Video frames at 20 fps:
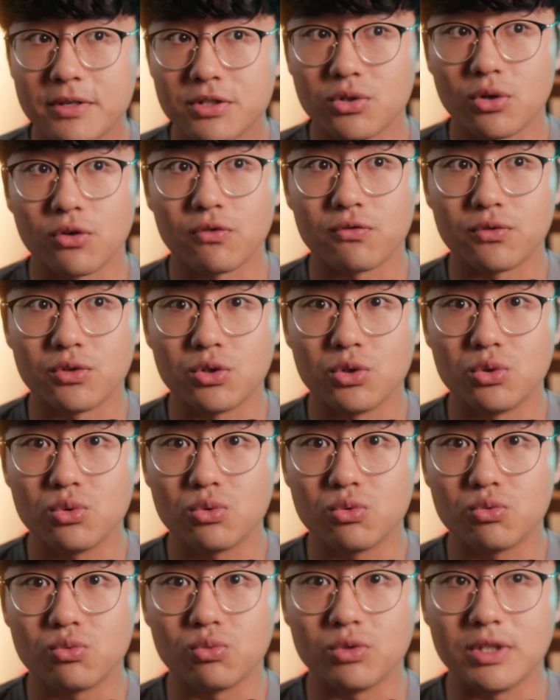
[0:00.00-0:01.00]
So if
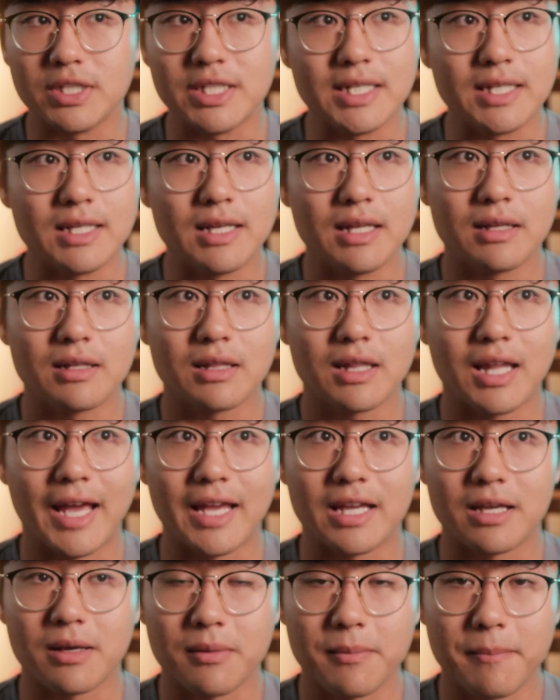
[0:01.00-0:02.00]
you need
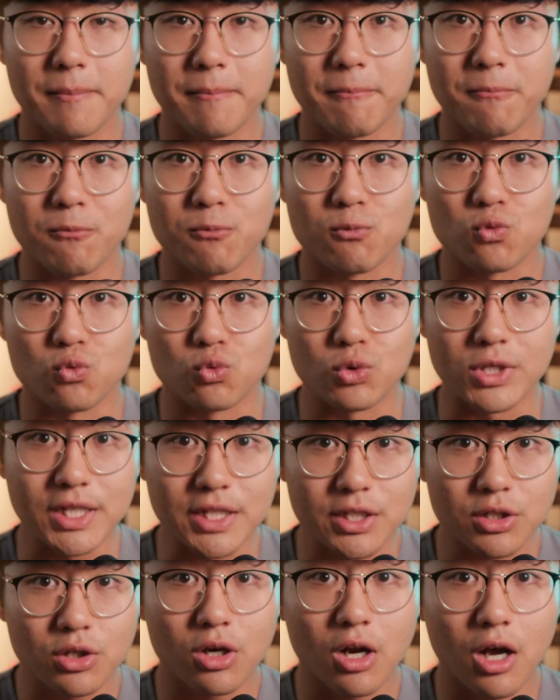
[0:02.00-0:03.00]
like
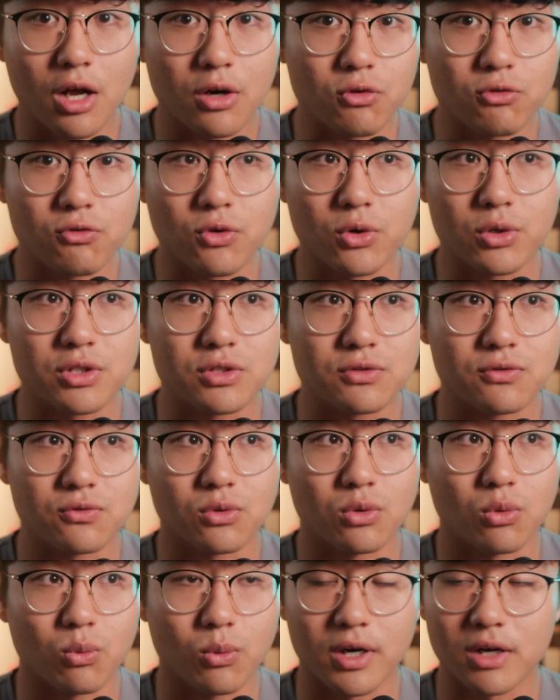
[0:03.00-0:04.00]
really good autofocus
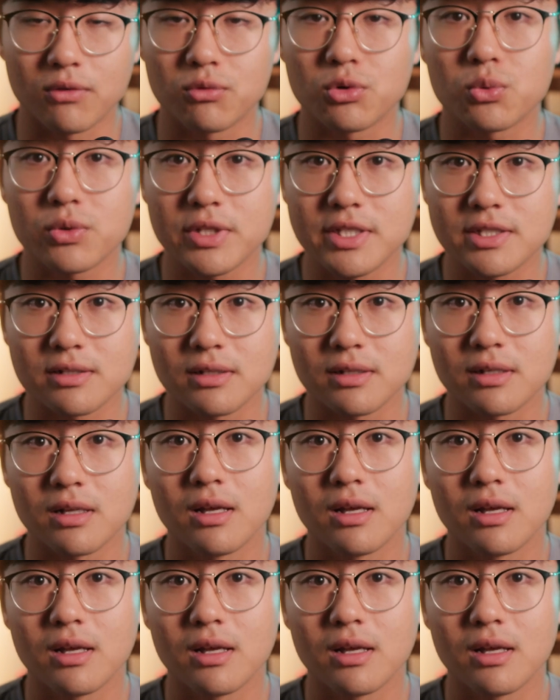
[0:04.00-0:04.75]
for whatever reason,